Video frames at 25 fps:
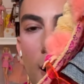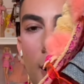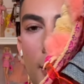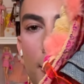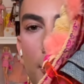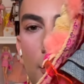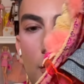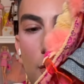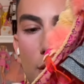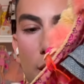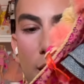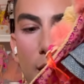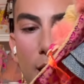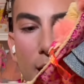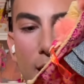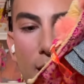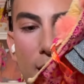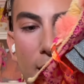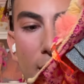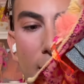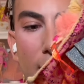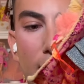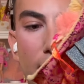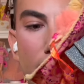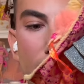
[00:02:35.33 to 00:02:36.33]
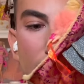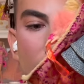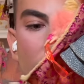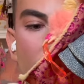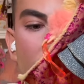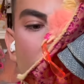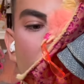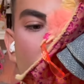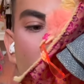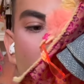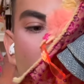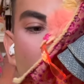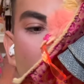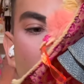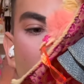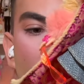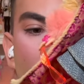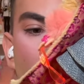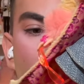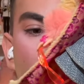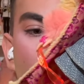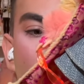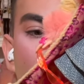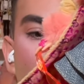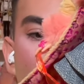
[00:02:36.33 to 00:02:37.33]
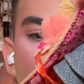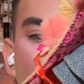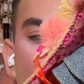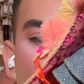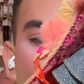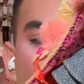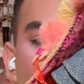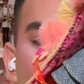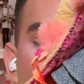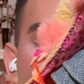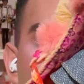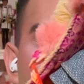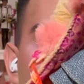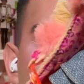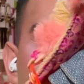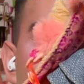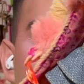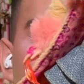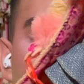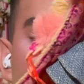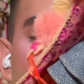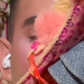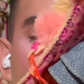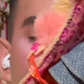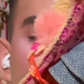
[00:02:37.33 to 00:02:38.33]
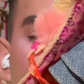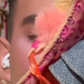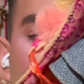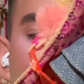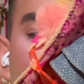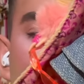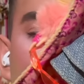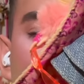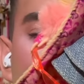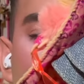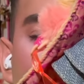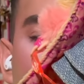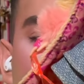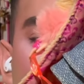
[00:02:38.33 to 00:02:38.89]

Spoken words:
She has pink, these are not socks,